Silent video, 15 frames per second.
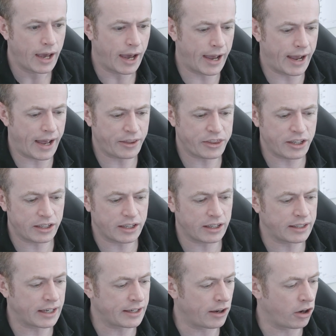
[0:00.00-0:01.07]
Uh, I think you
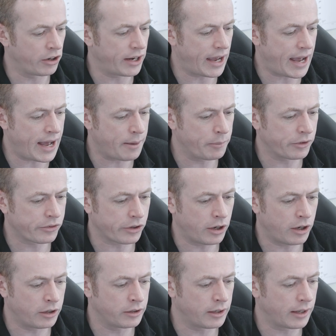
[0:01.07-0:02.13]
can get it on
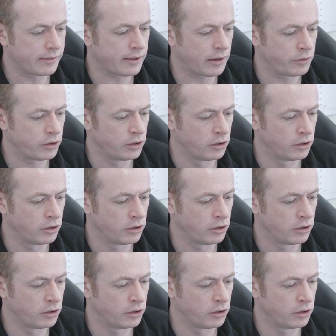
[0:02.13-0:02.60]
Amazon. Let's have a